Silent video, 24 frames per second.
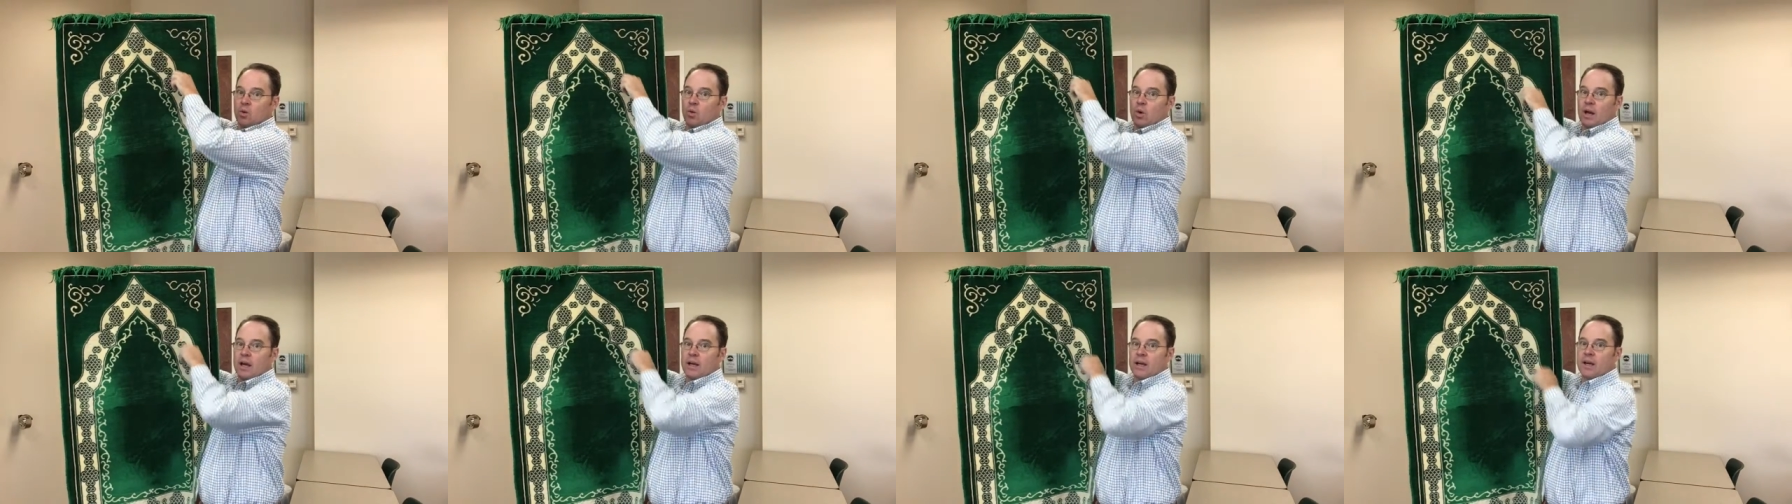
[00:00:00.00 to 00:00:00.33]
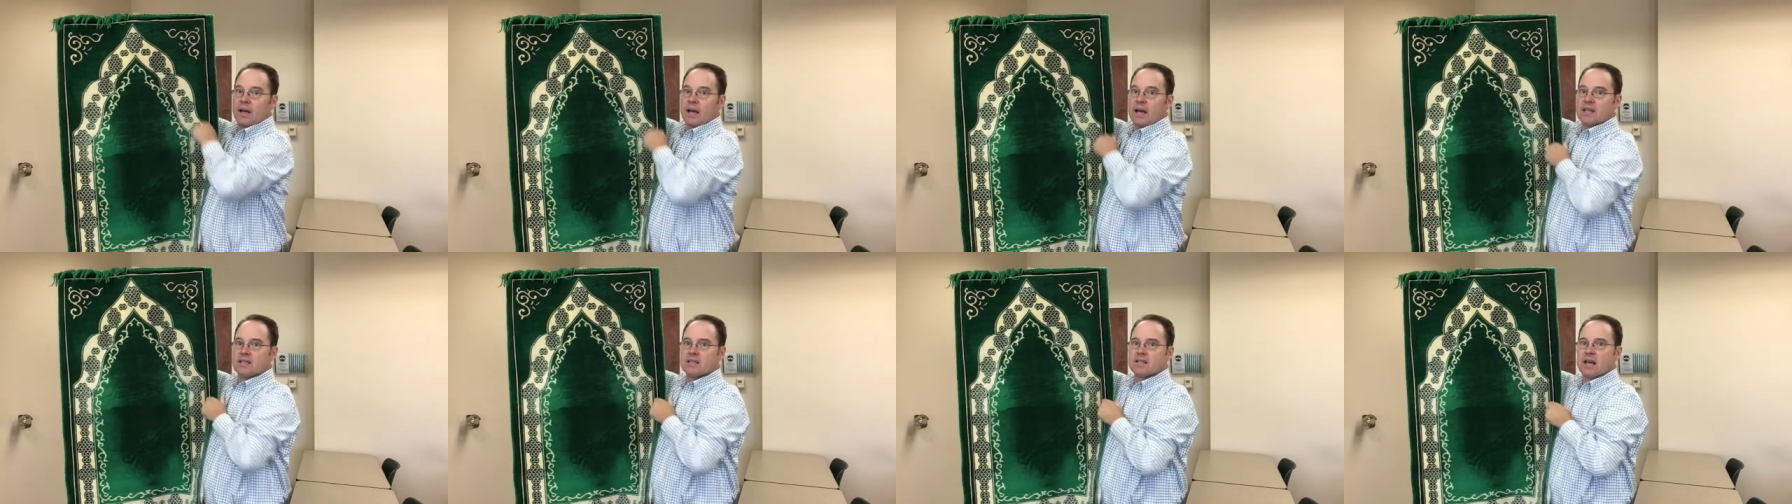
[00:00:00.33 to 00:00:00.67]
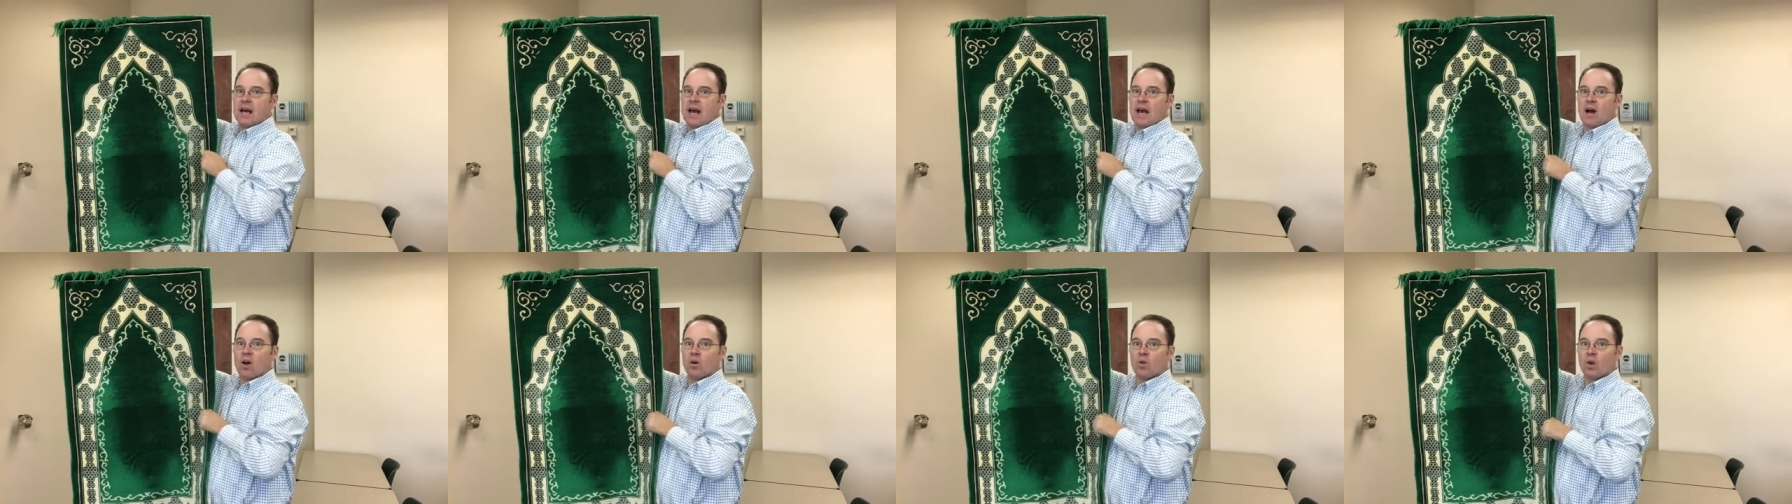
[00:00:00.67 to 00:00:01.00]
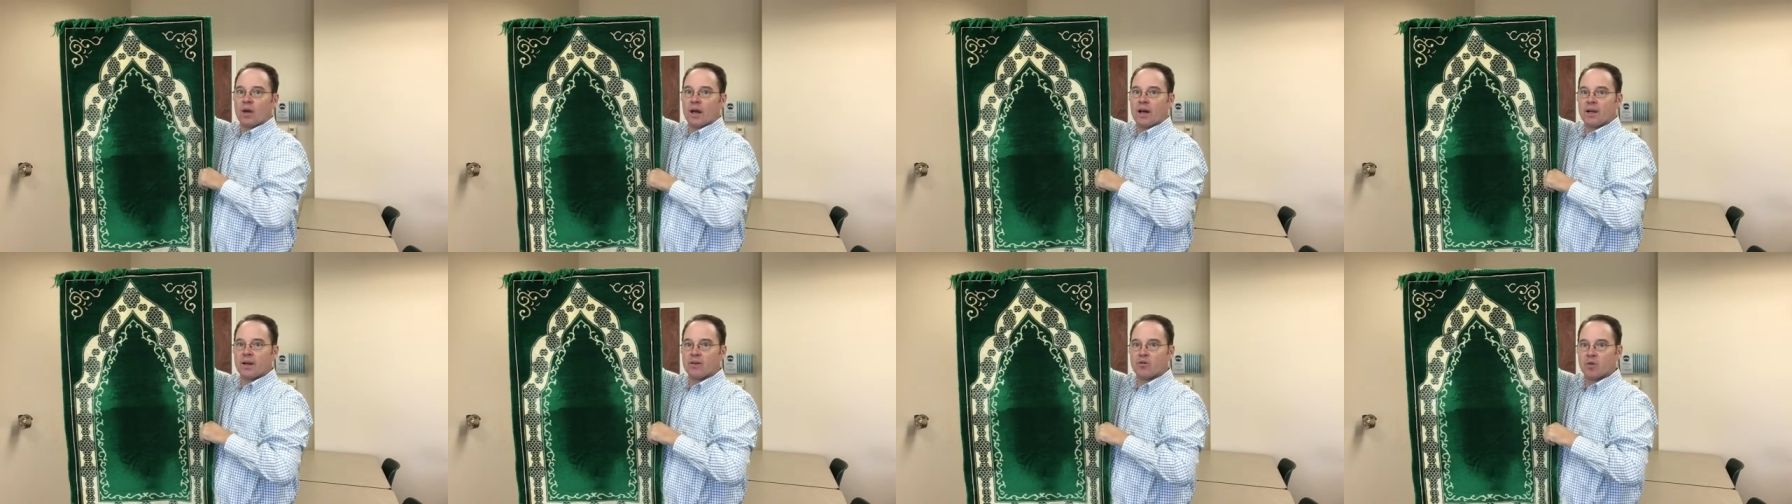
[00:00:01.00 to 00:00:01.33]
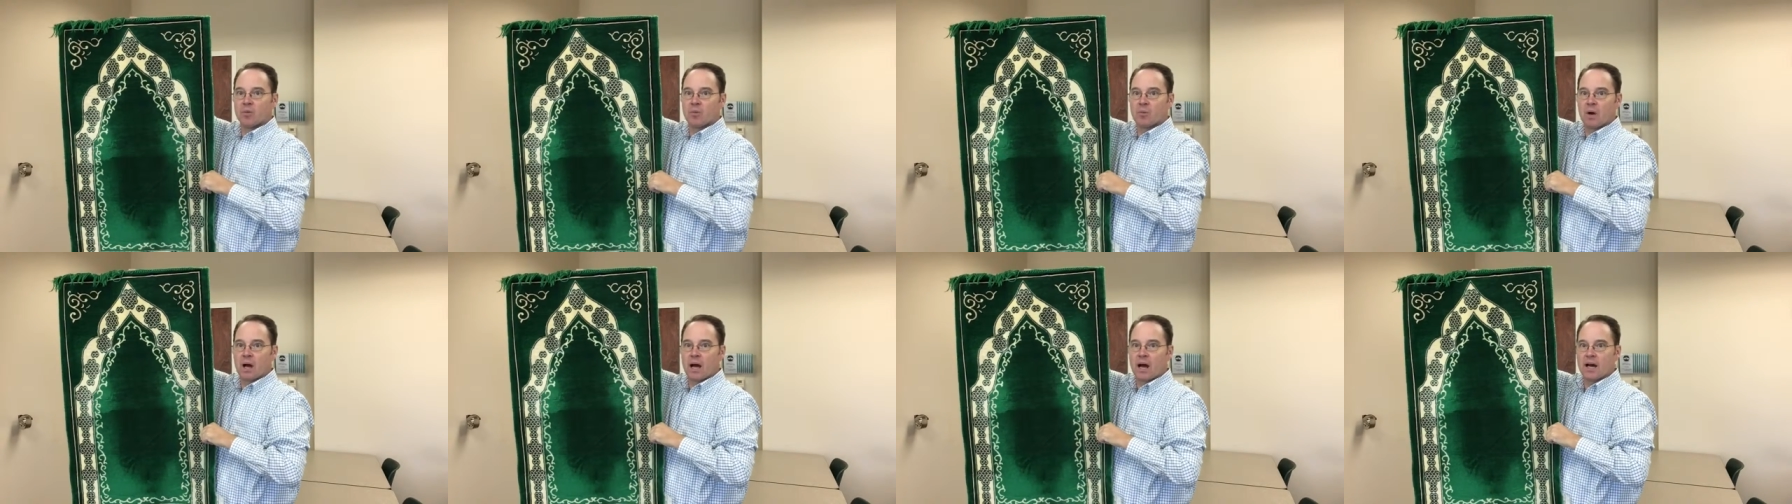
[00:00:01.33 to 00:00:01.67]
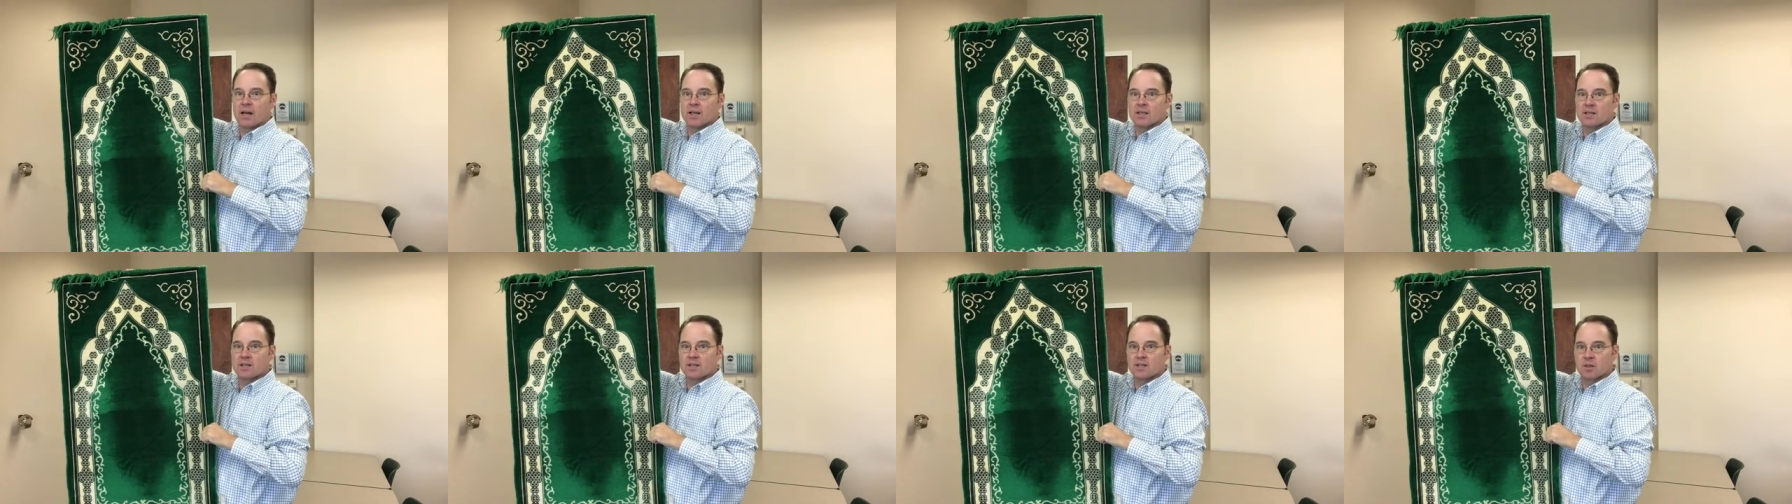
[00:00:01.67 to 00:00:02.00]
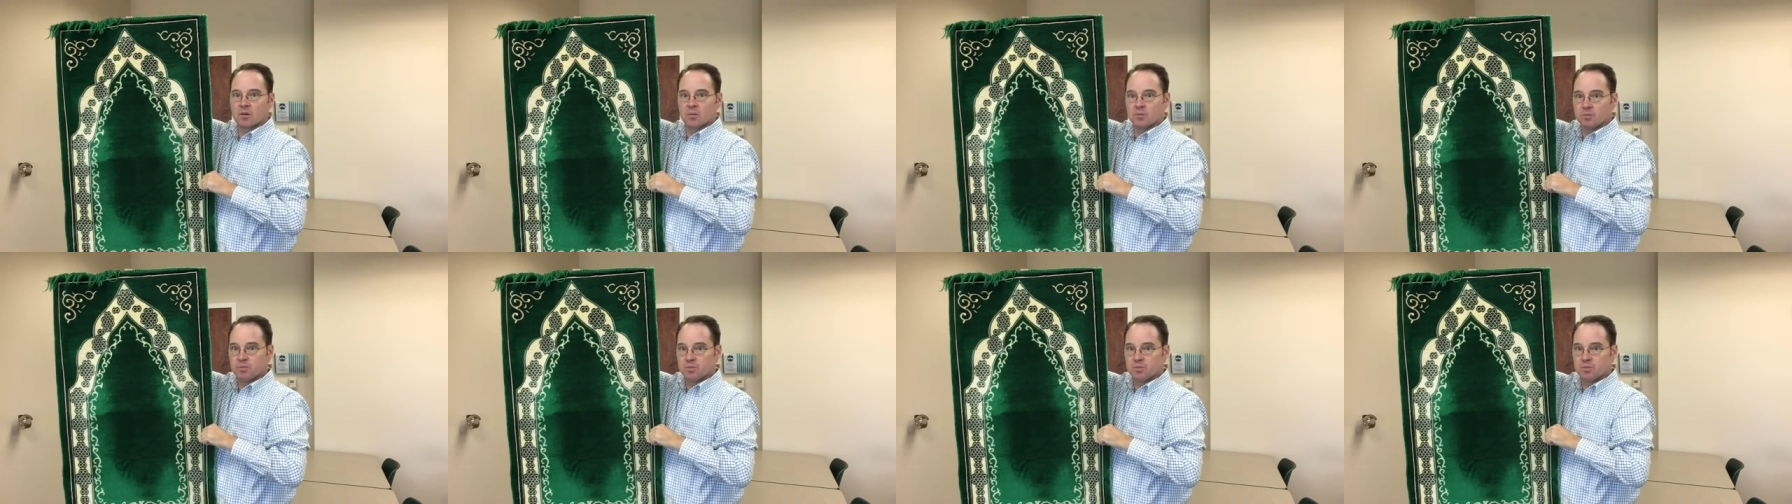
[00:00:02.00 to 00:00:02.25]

right, it has the outline of a mosque.